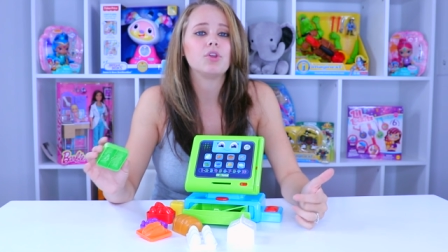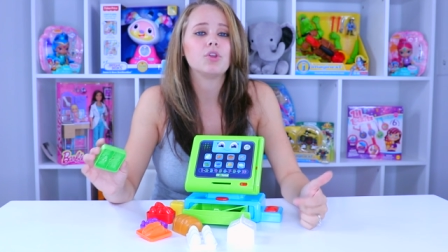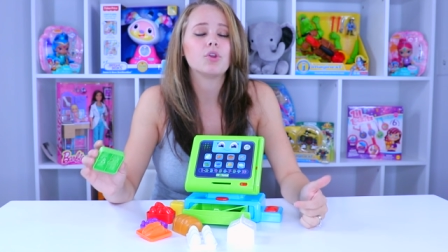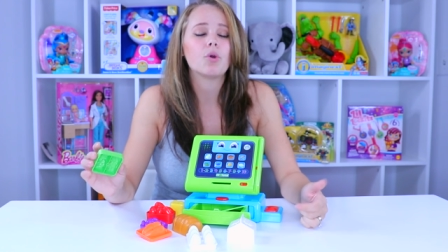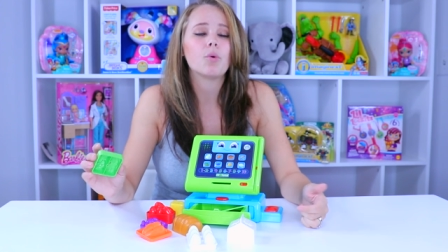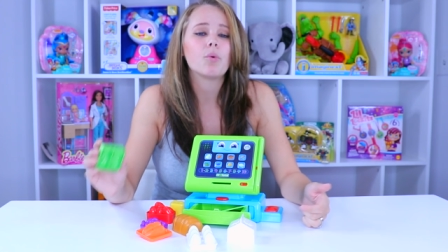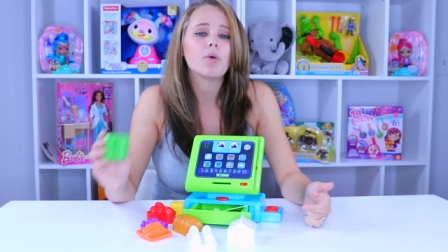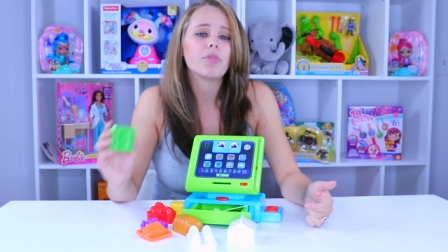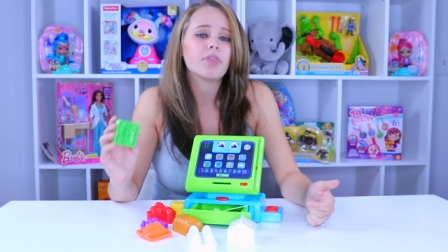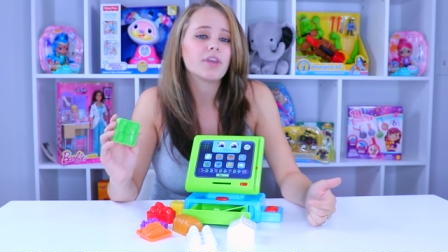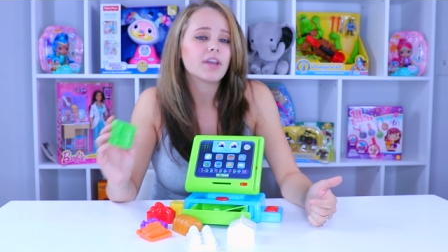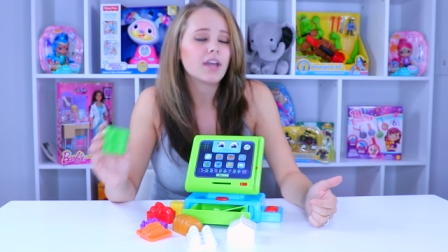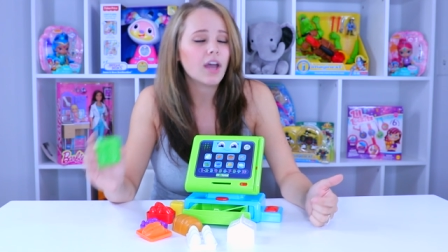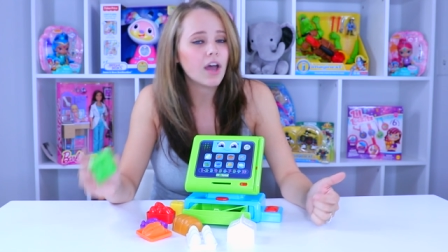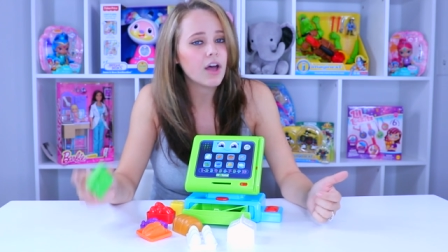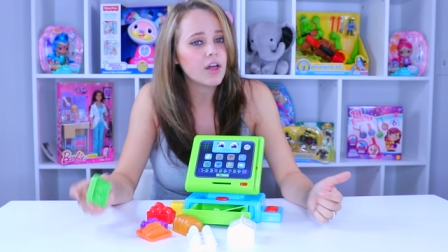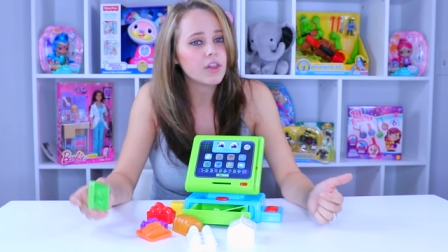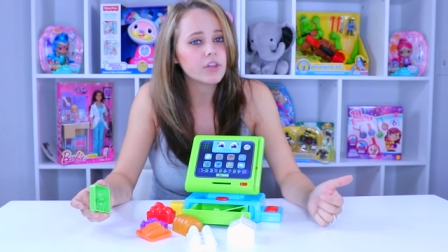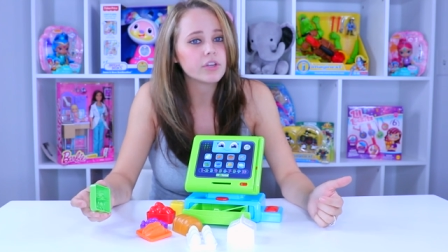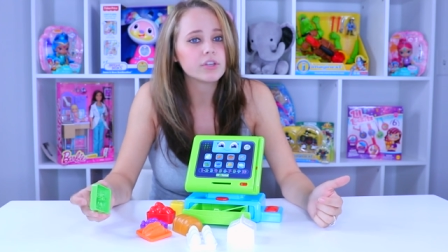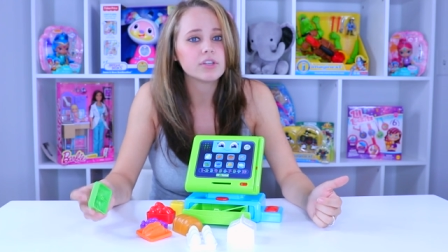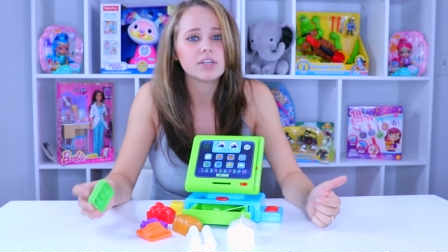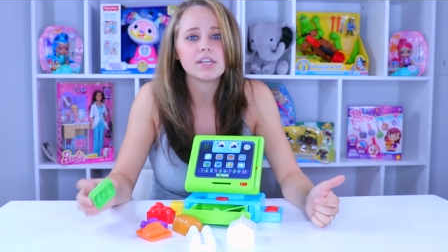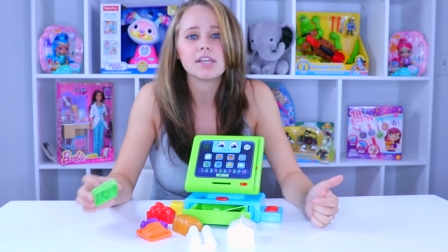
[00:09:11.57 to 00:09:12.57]
you know, what the
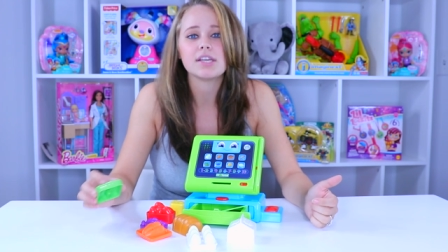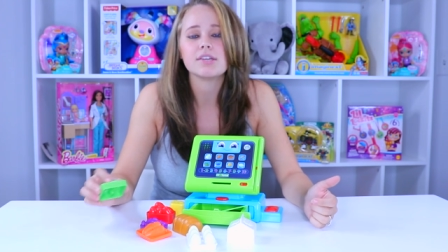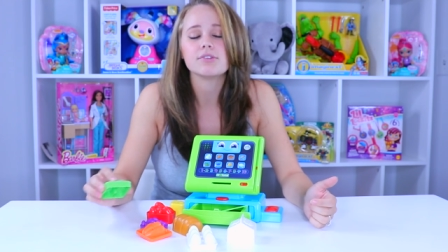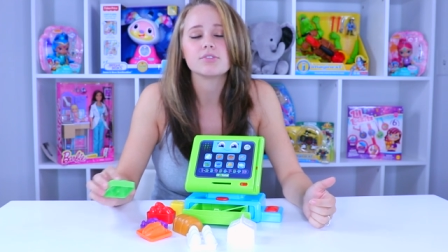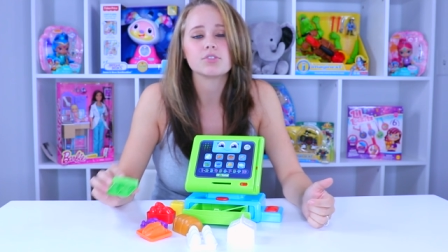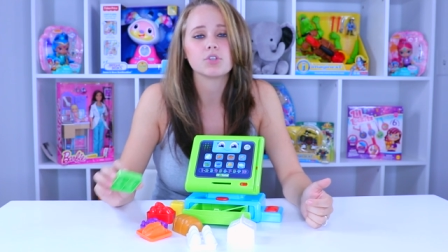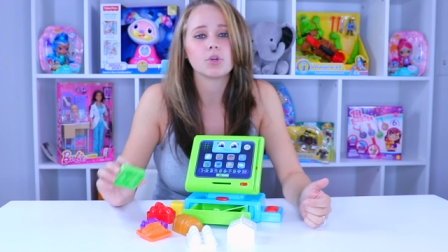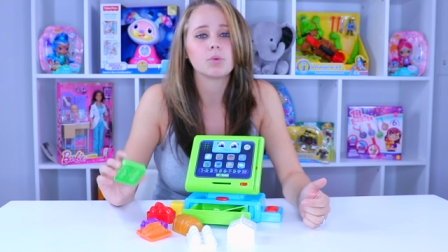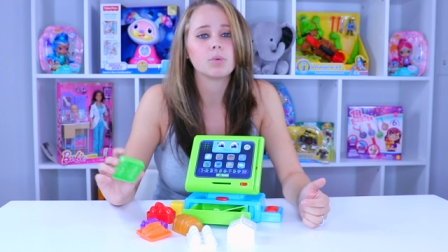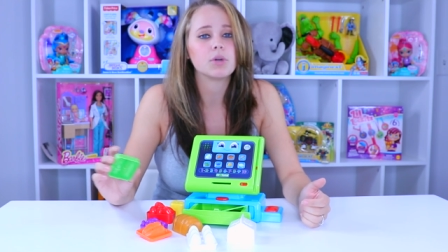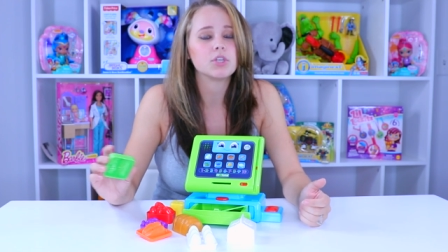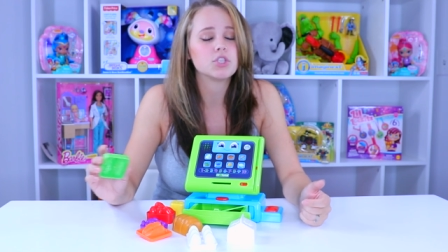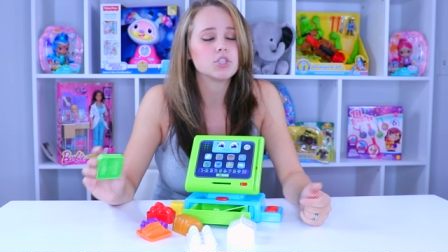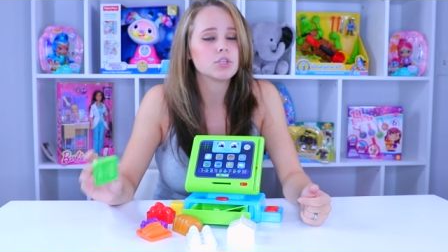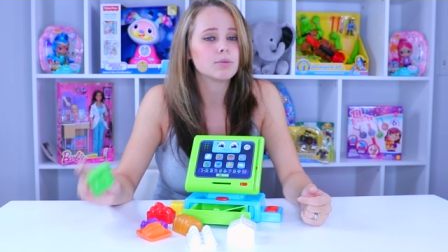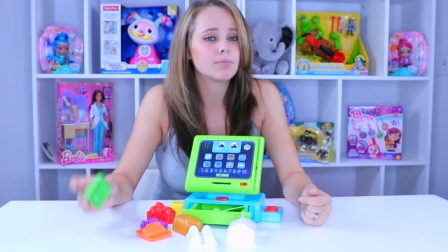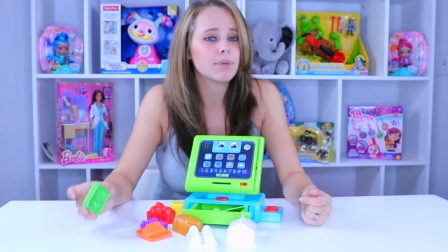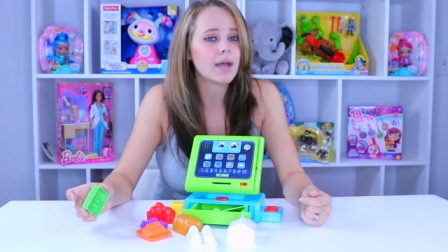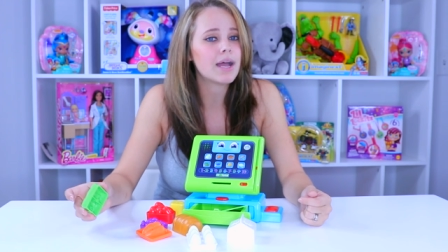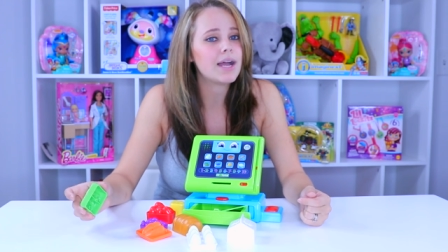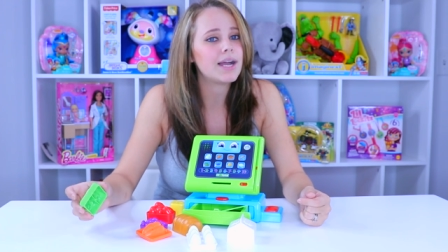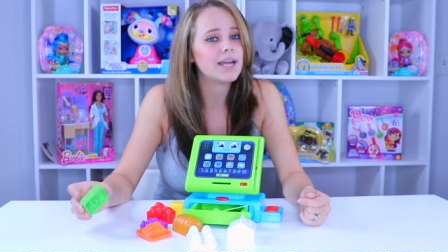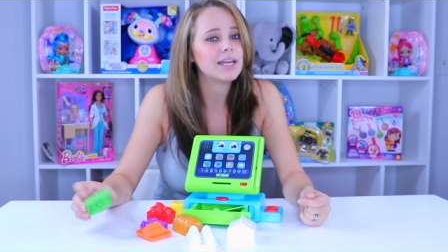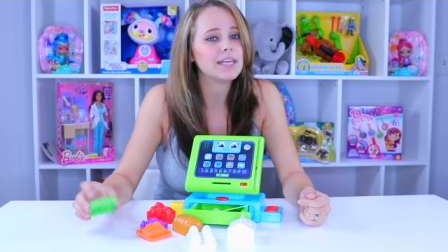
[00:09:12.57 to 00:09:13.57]
color is or what
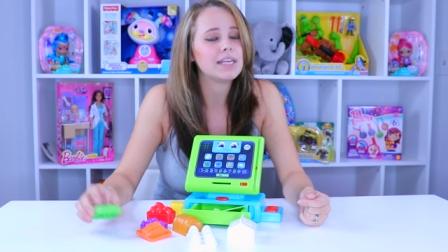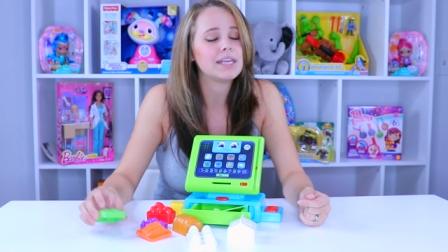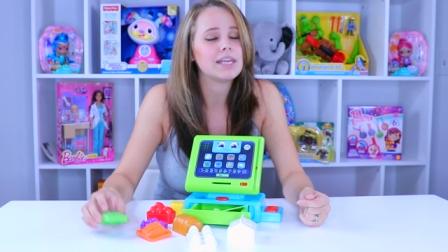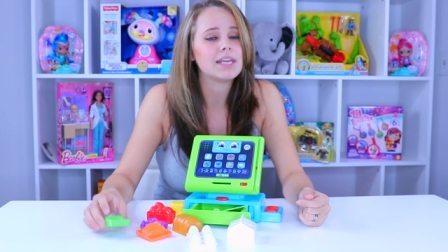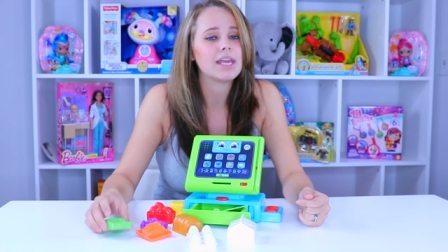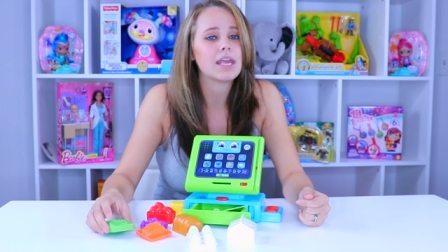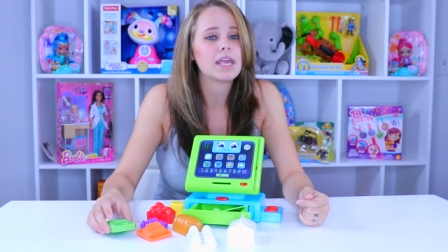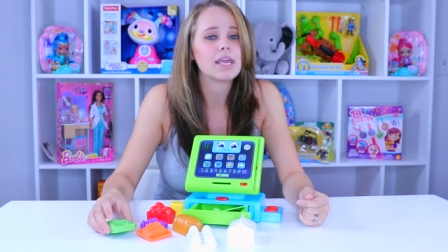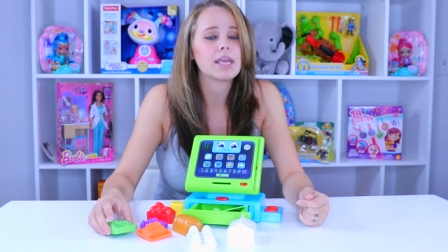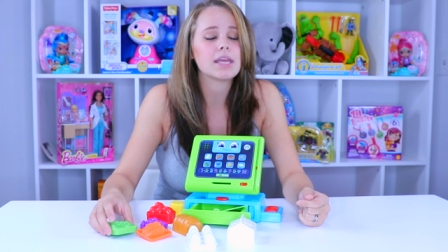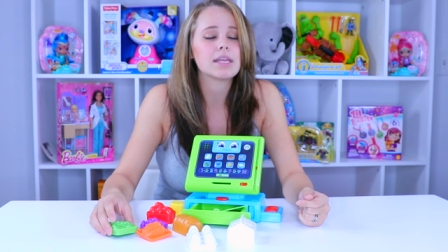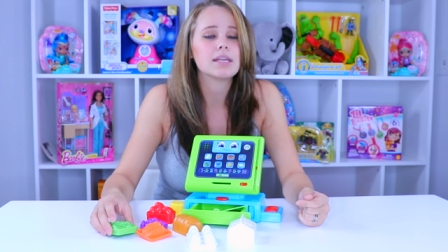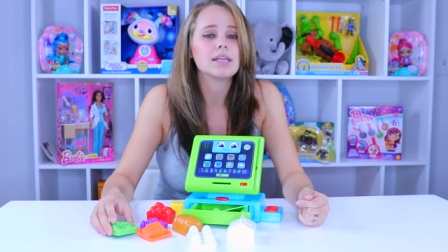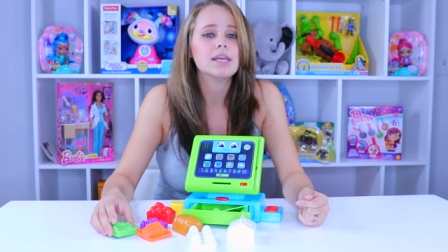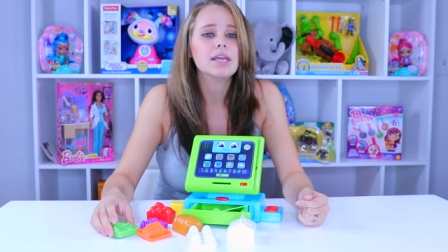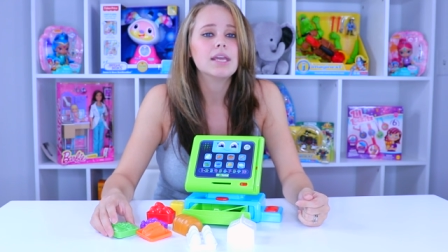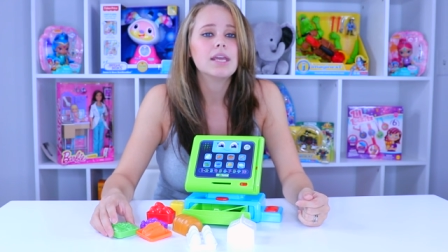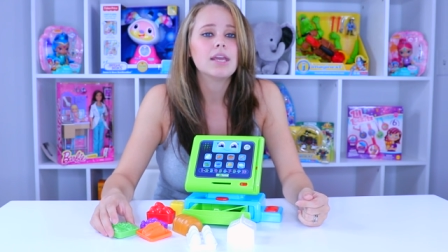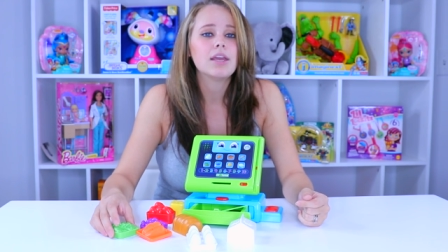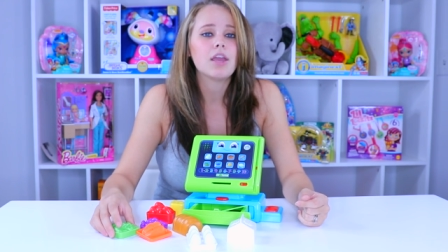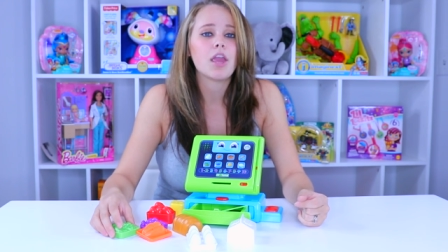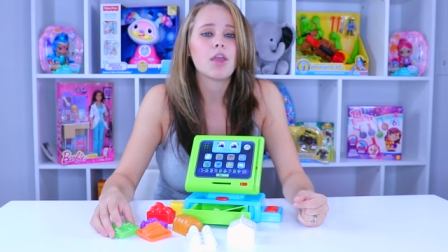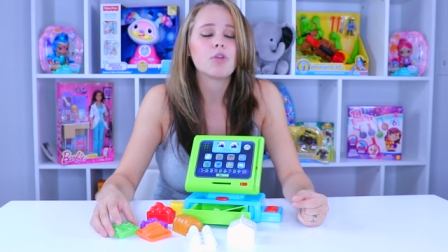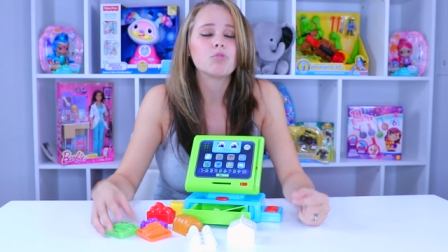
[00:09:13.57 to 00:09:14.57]
you're buying and
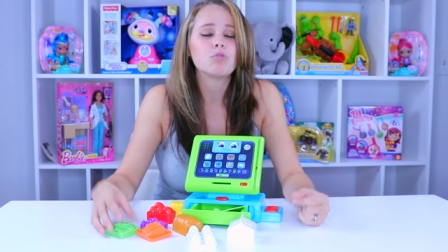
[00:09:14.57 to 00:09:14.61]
